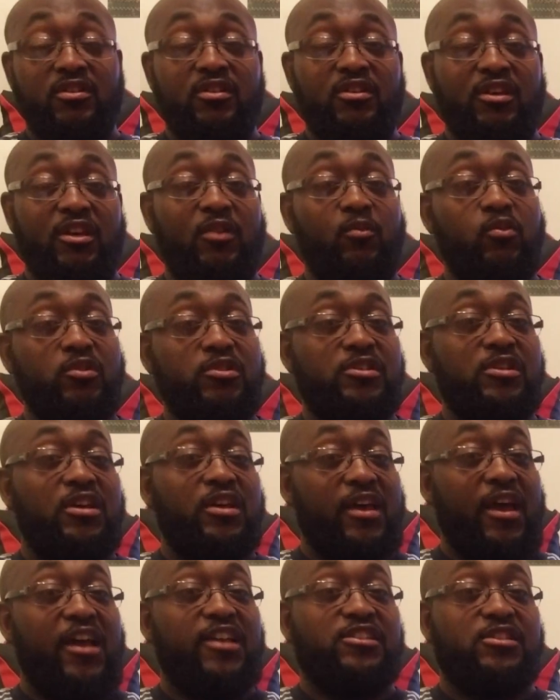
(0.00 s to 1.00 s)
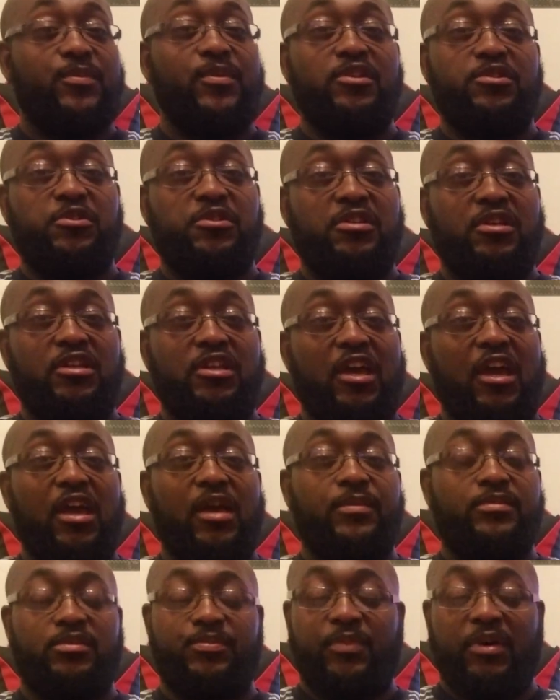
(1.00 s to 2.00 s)
it had some interesting
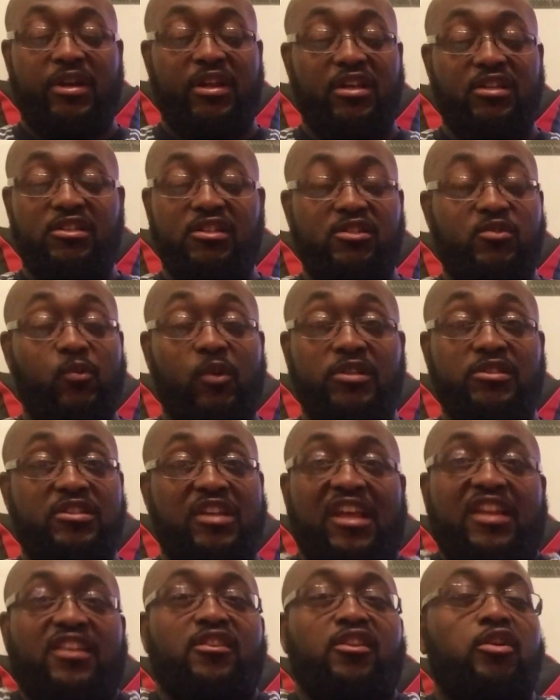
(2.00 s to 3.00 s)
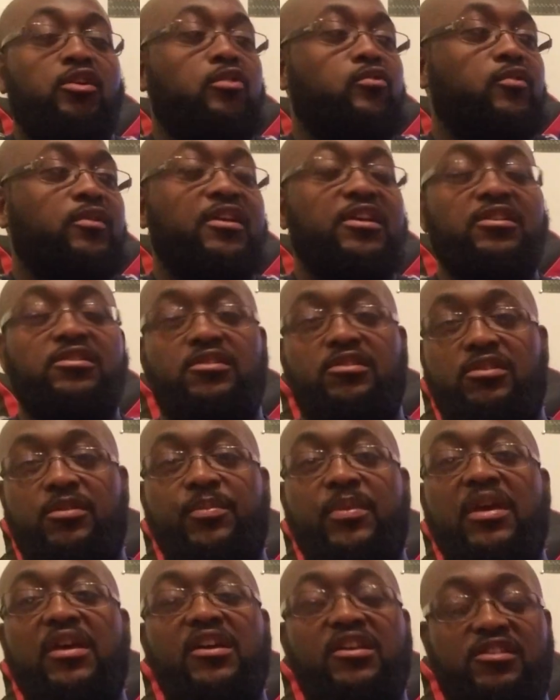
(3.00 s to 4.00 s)
games, but it just wasn't. It literally, to
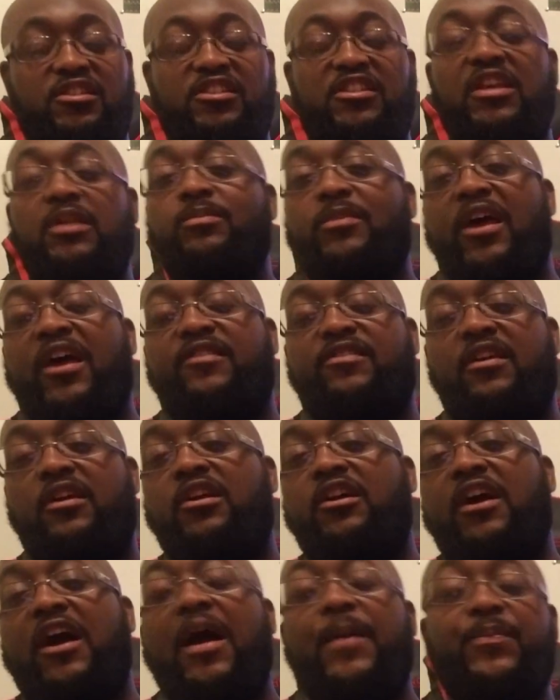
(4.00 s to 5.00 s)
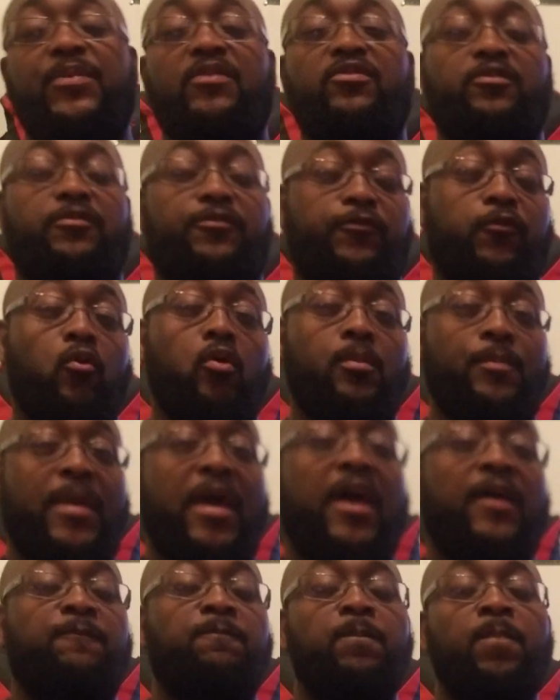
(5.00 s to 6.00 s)
me, it seemed like they copied the
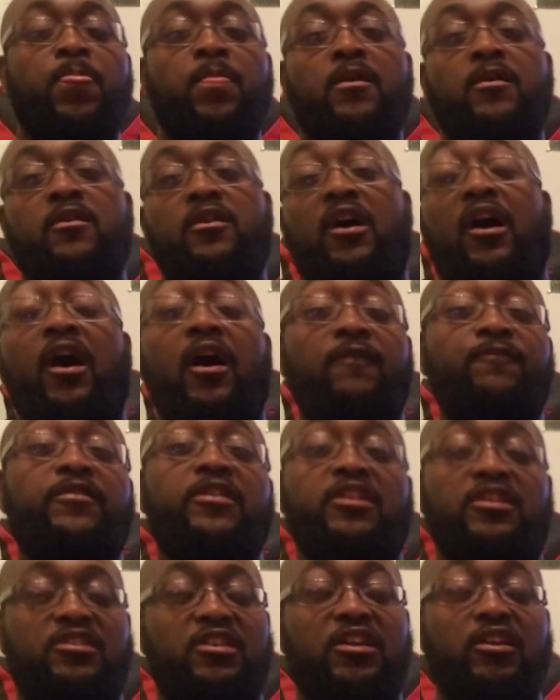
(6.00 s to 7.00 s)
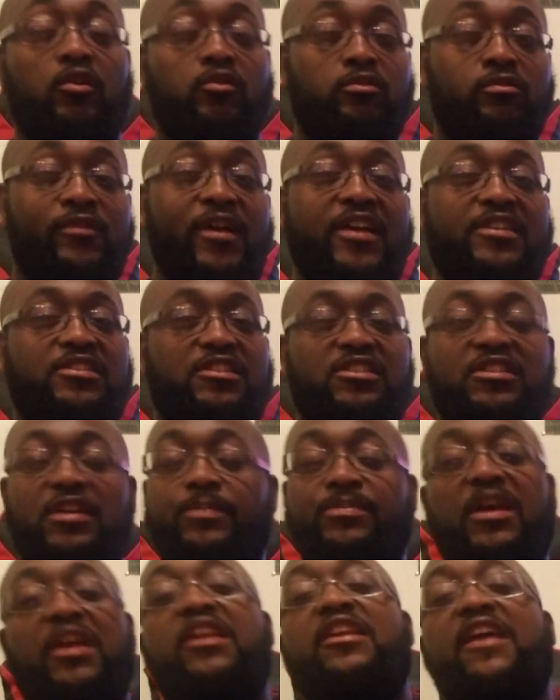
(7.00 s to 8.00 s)
format of the Nintendo Directs,
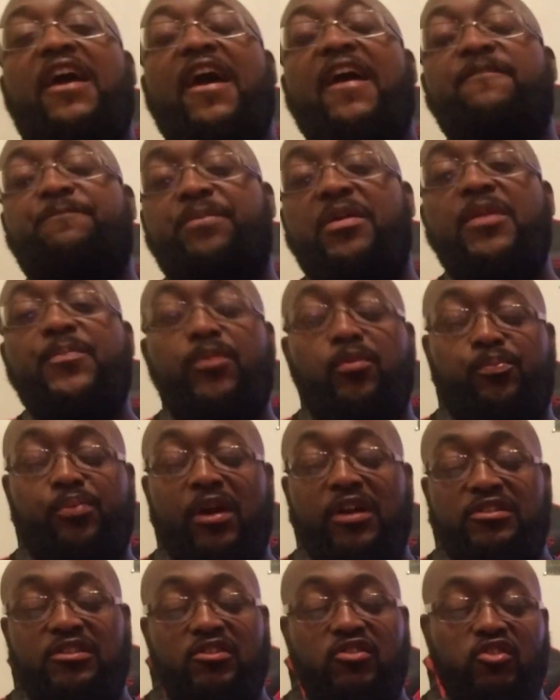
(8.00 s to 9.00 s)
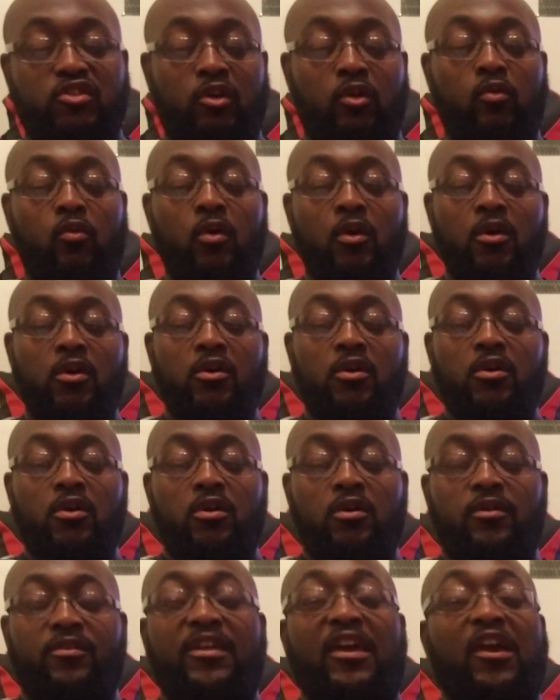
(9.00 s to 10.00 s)
except they didn't have people present. So
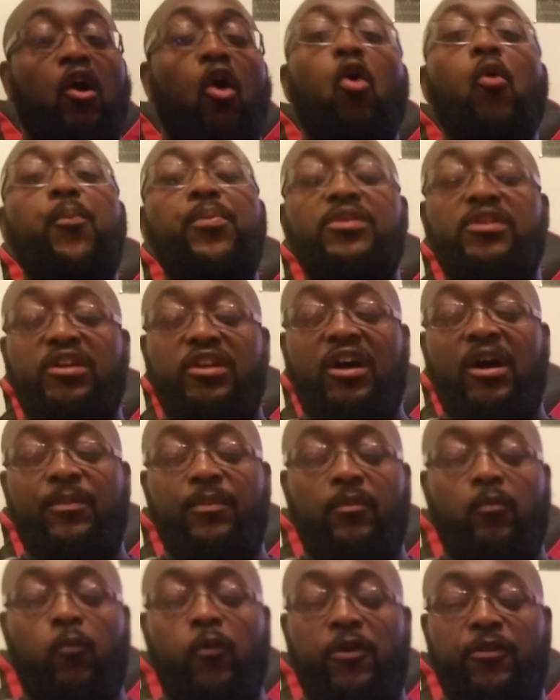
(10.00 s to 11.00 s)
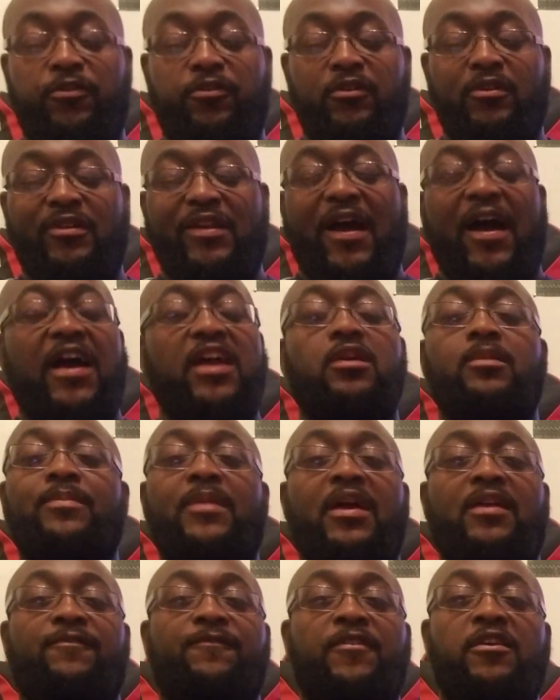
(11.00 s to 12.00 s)
they opened it up with an Iron
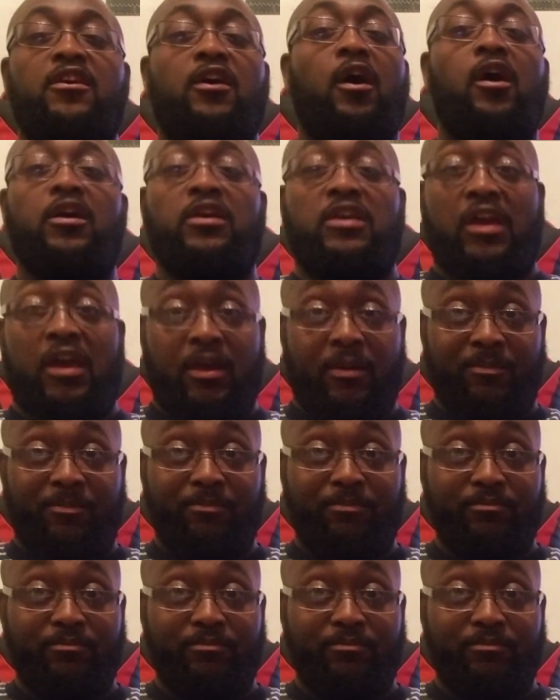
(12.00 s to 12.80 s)
Man VR game.